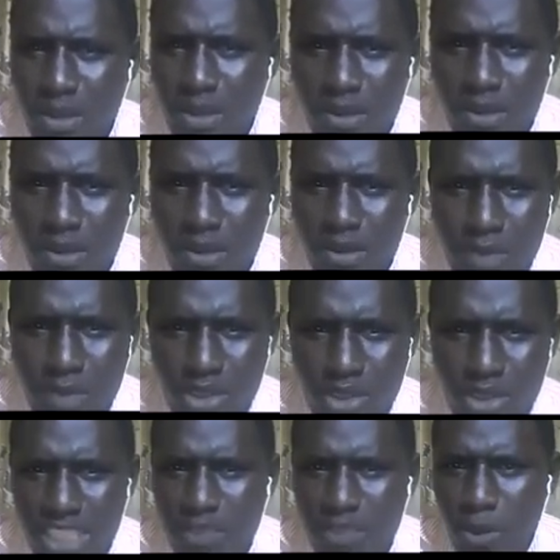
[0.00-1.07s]
based on these
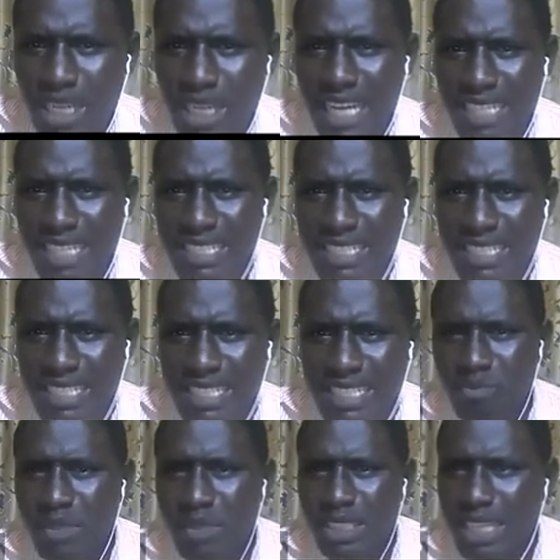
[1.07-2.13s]
Bonny Lights now,
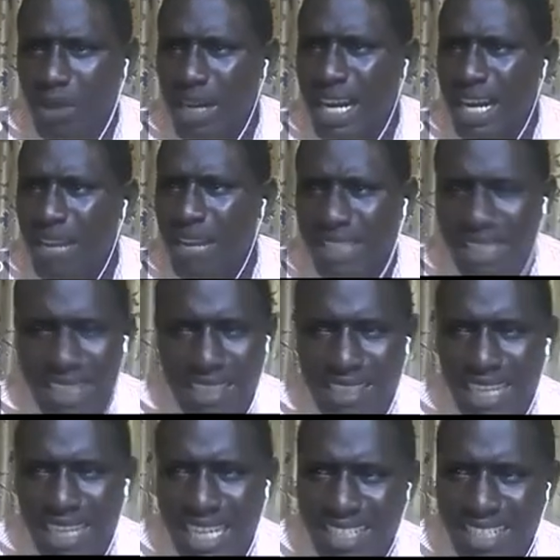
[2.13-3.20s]
that you're having a
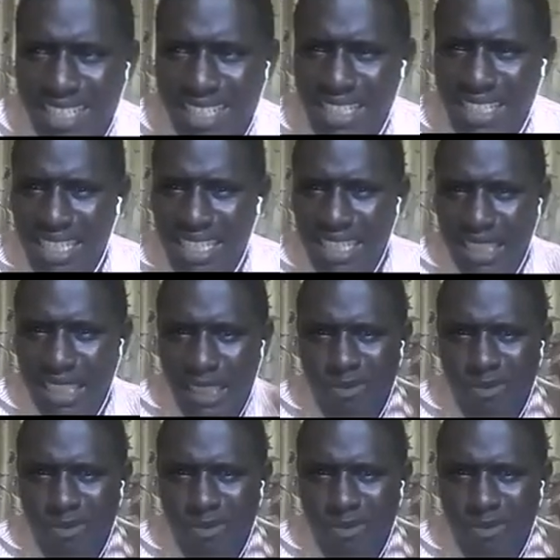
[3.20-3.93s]
39 degree here,